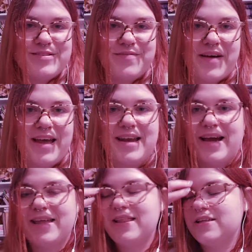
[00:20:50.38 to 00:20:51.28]
that was
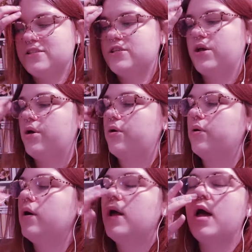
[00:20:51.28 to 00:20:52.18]
fun. I thought
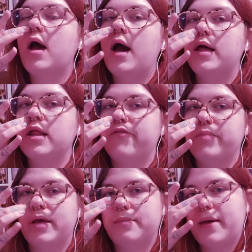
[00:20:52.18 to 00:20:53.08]
so. I
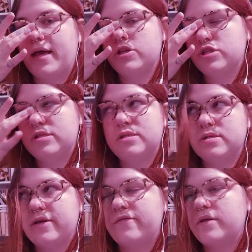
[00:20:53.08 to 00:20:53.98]
love playing MASH.
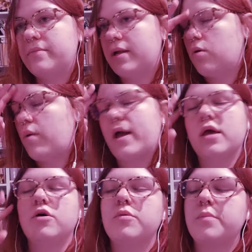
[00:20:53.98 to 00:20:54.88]
It's definitely been a
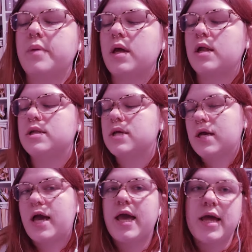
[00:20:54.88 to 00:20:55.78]
while, but
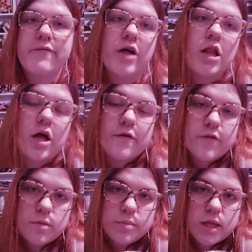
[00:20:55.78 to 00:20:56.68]
I have a lot
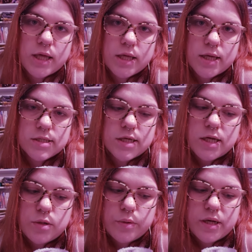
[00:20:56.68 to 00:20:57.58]
of fun playing
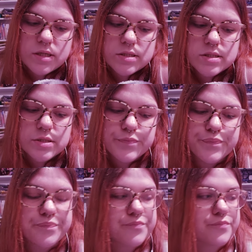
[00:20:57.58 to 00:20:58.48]
it anyways.